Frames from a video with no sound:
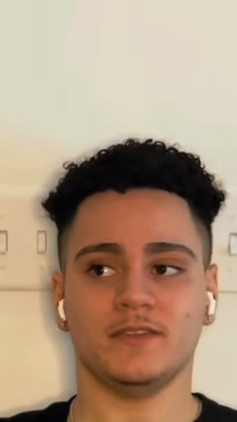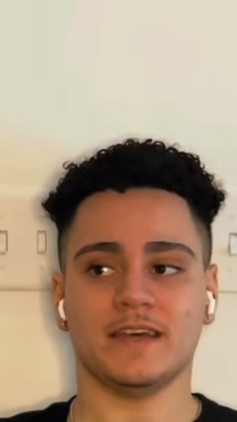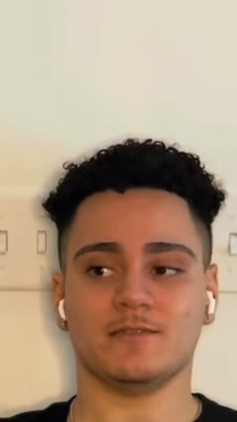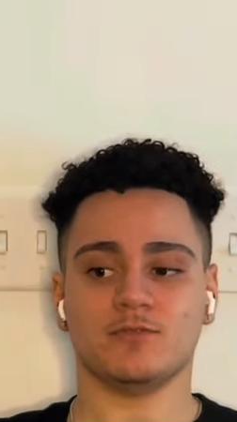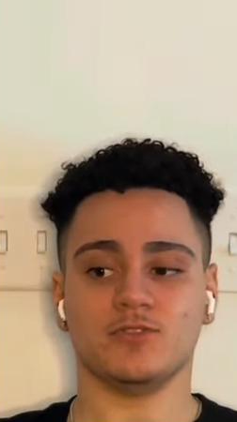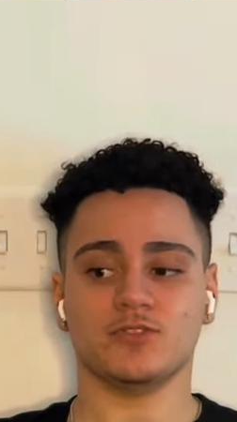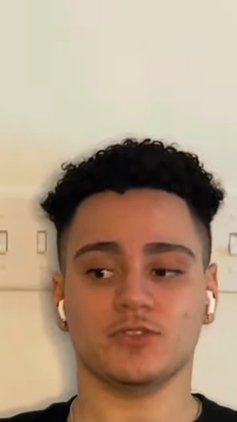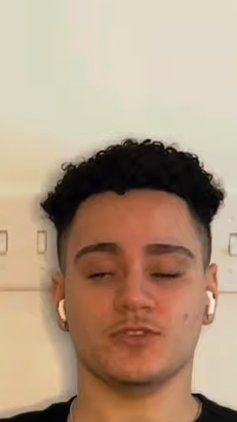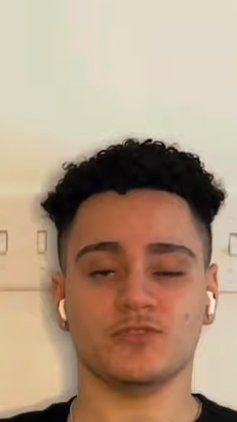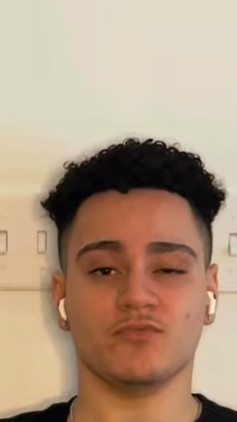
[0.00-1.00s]
That's when you
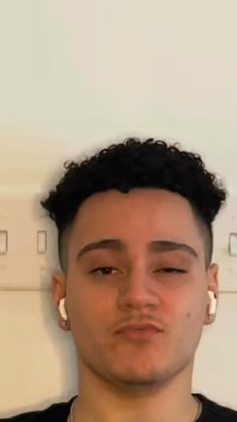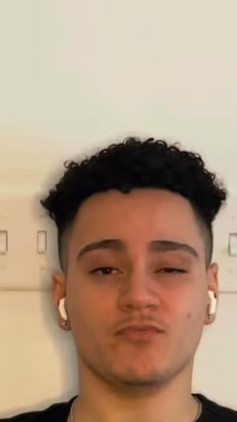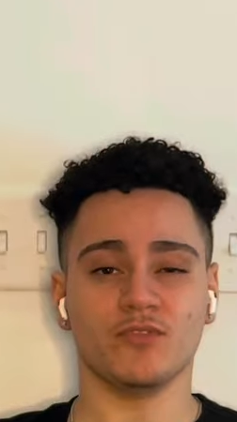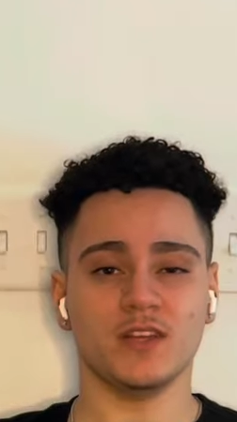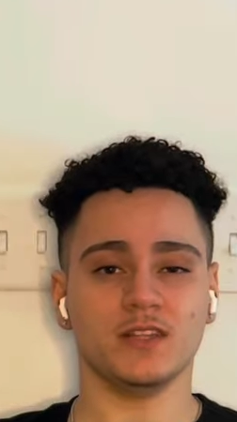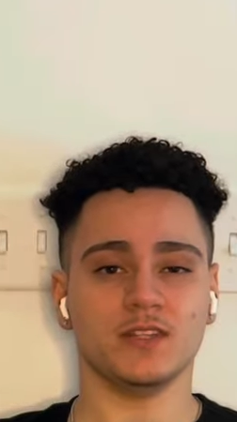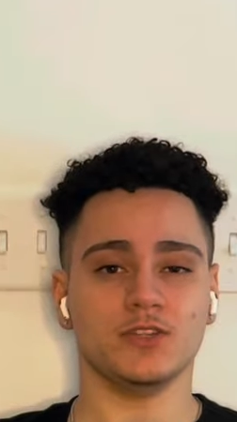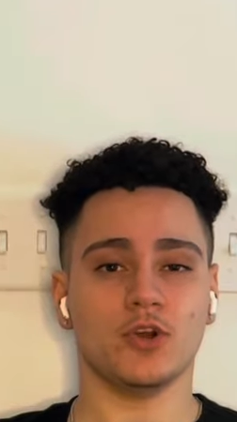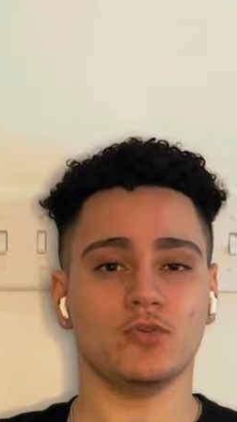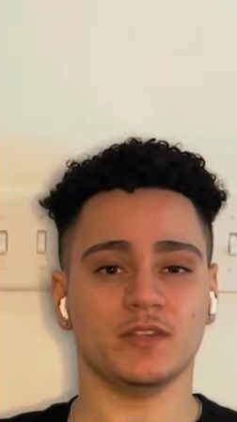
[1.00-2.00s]
start to really
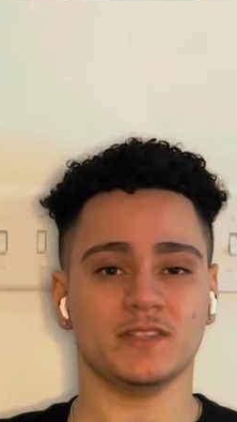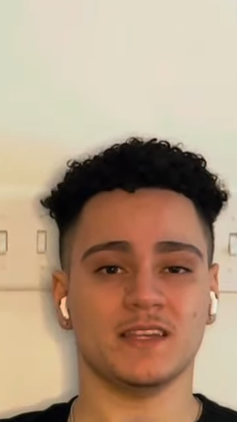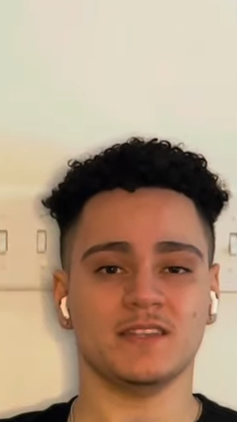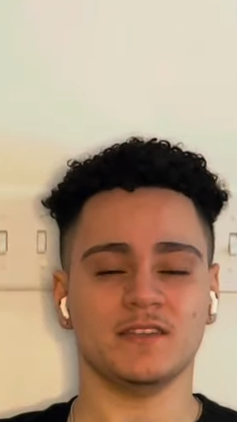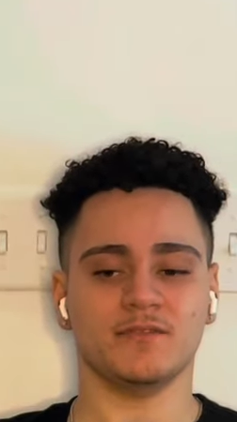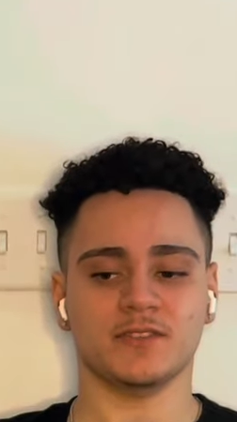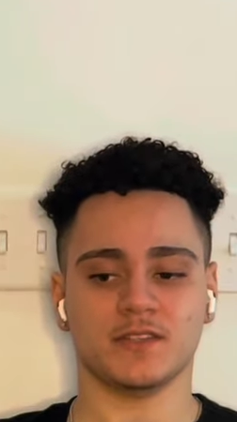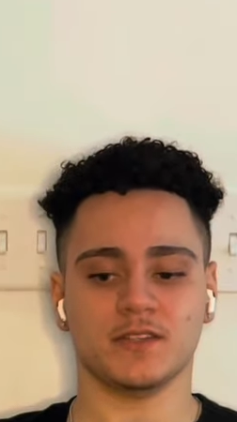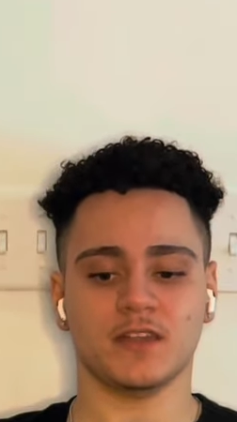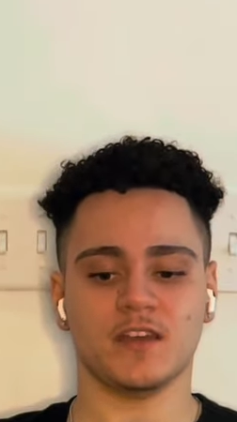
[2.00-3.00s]
notice a difference
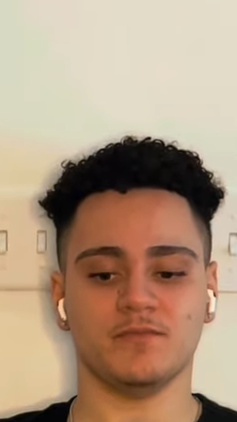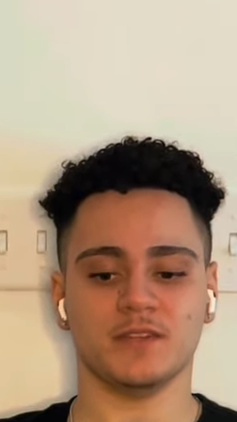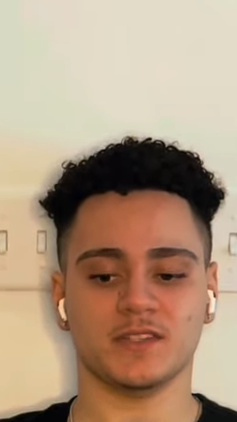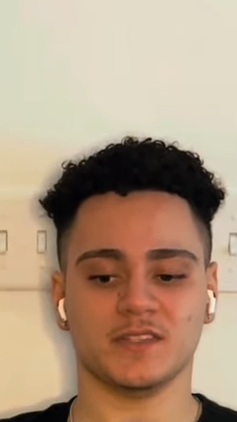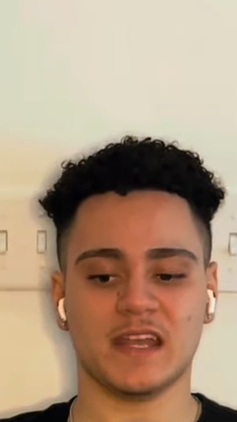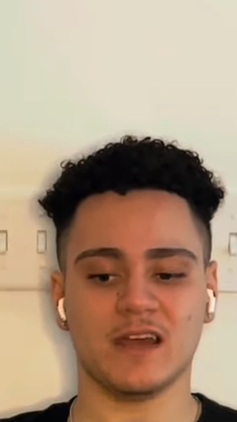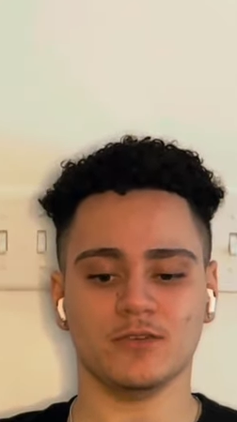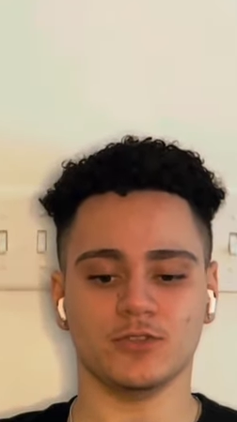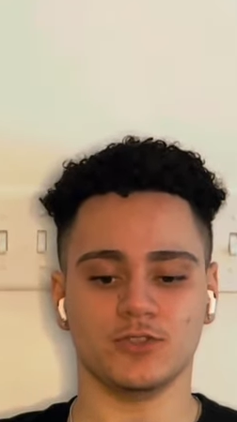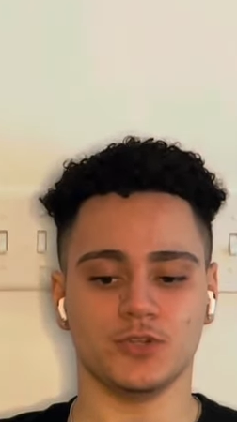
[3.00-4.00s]
in your life, because now
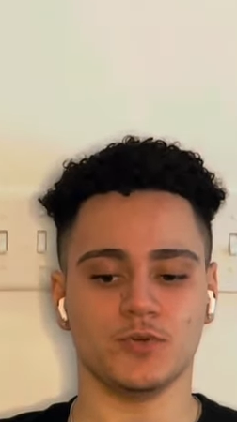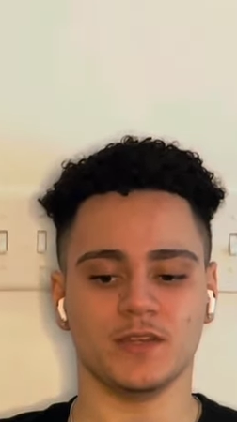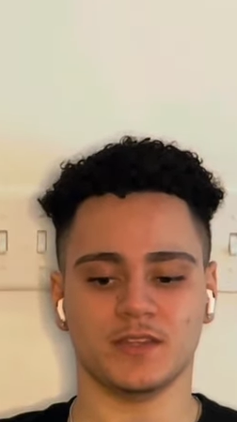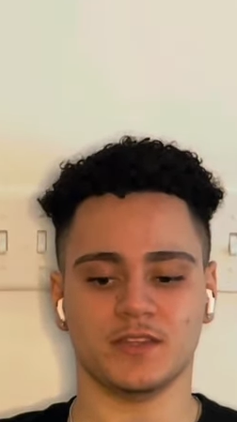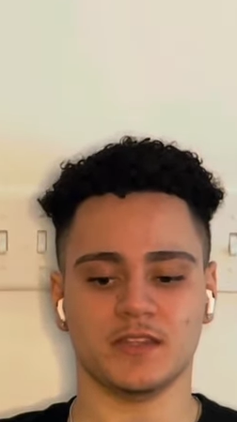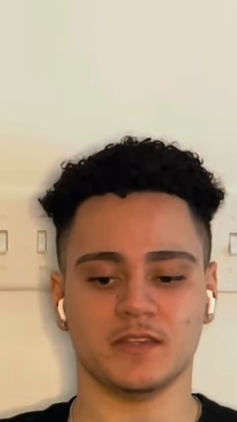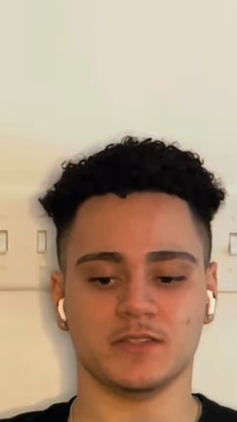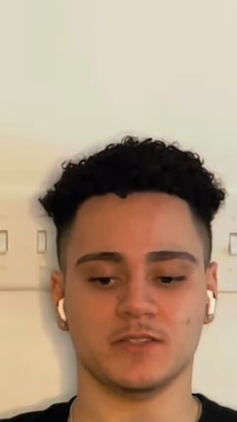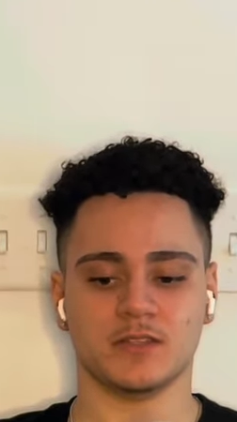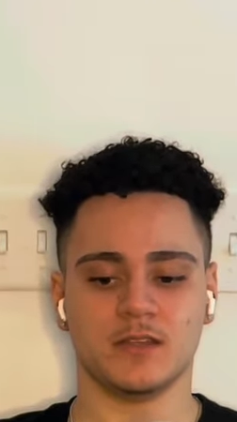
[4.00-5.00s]
you're doing
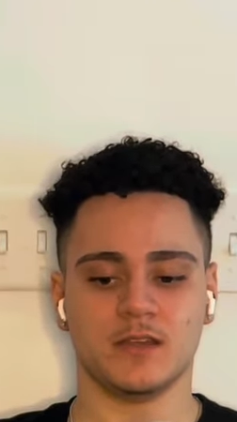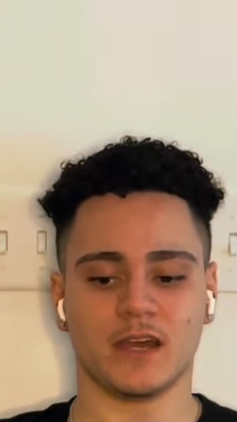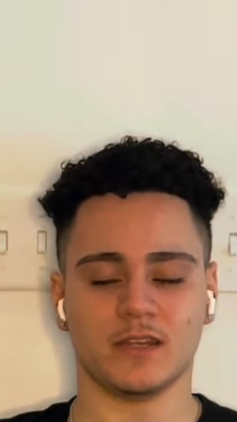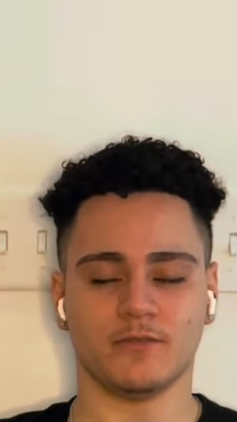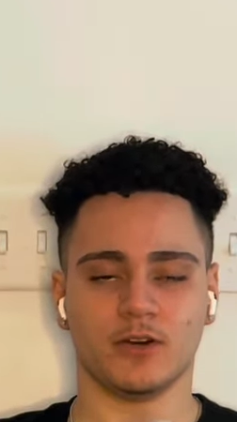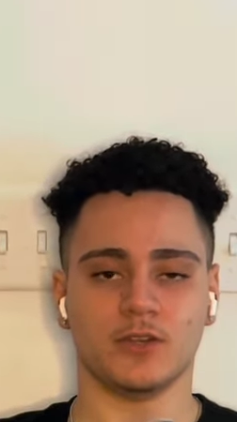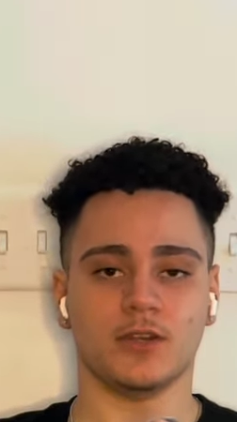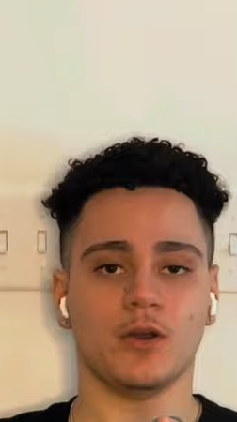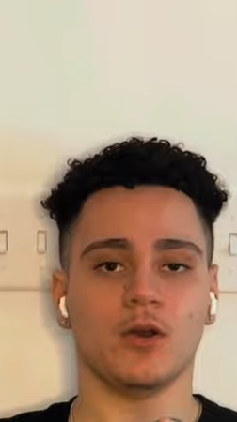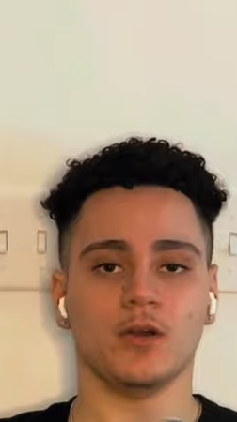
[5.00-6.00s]
things kind of on
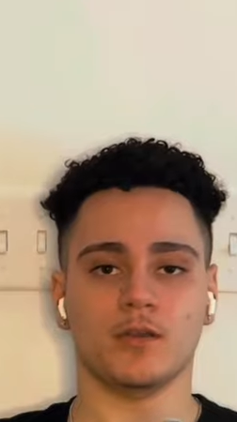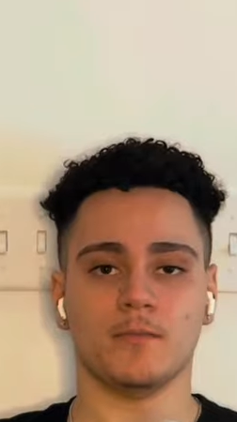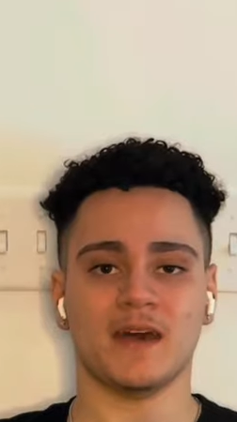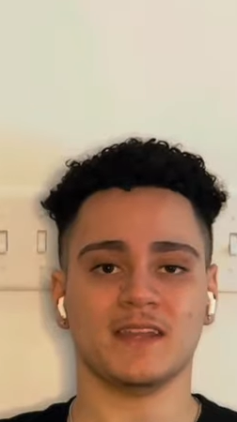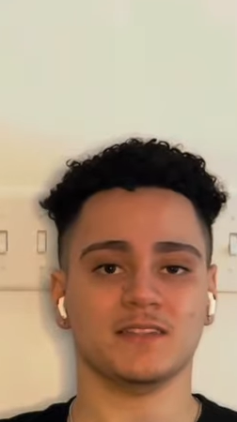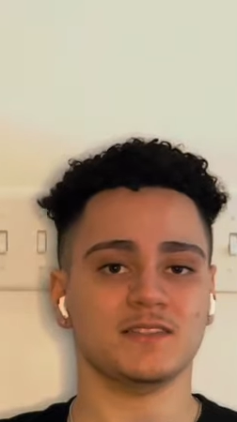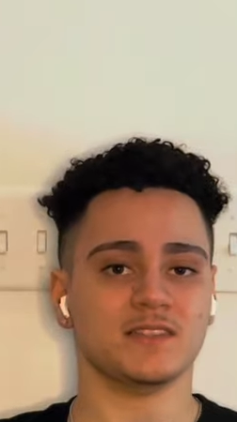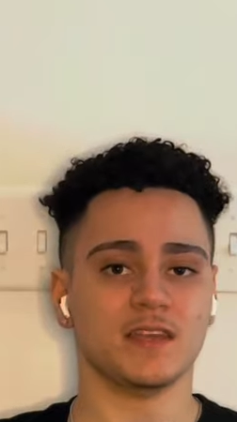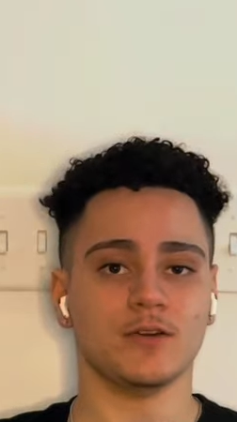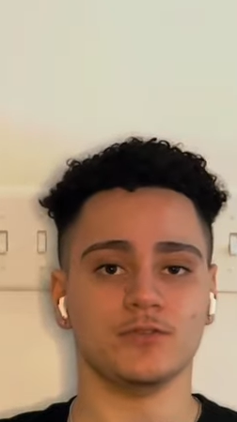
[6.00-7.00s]
an automatic
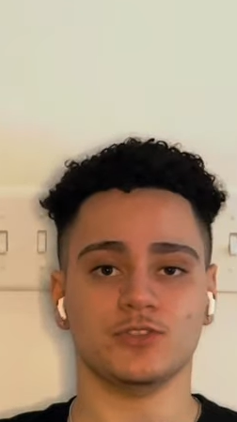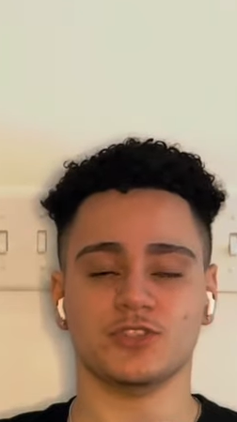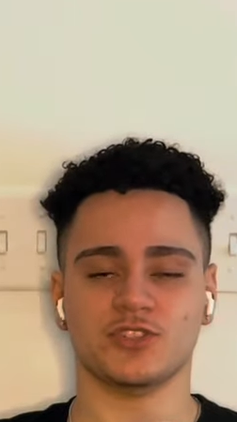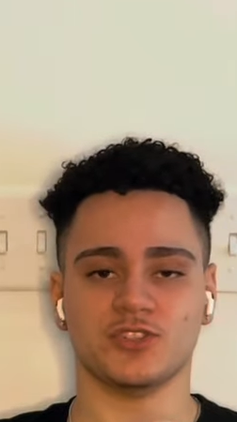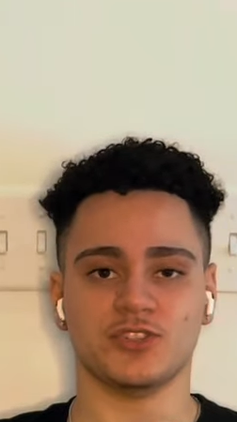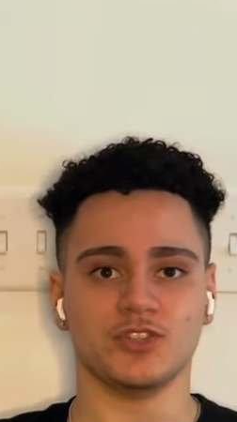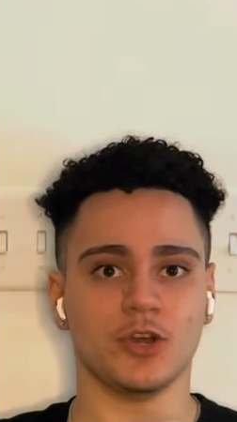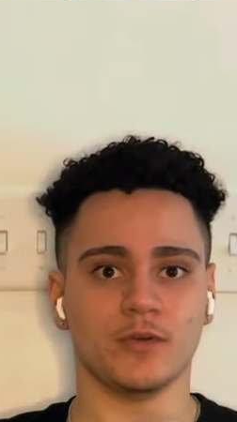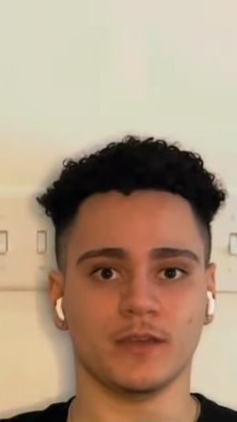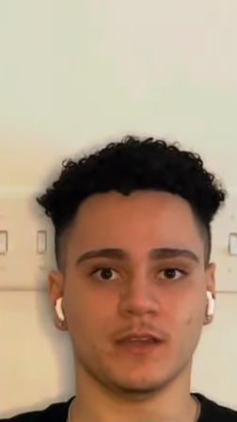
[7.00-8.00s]
scale. You're just
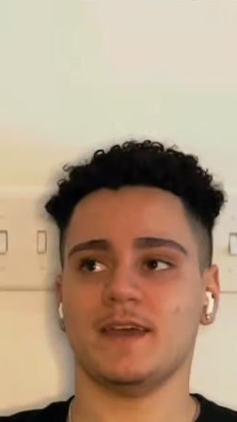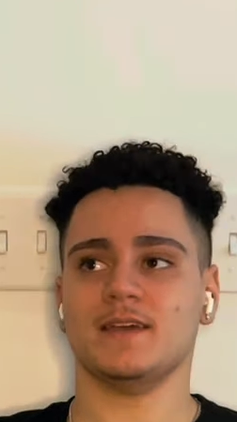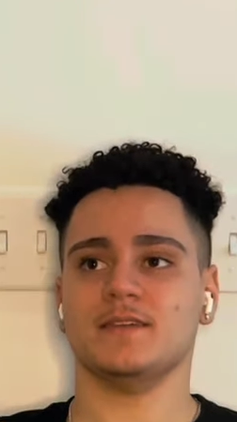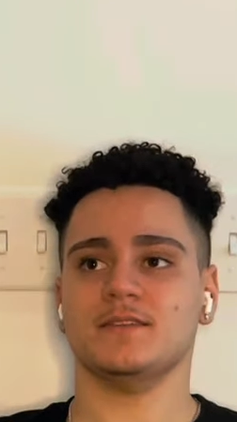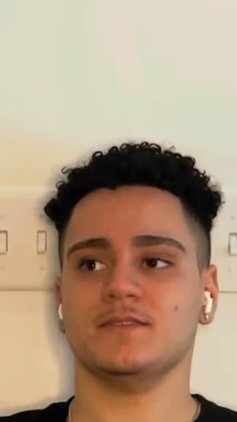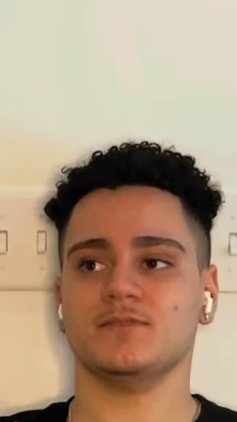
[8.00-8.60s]
going. And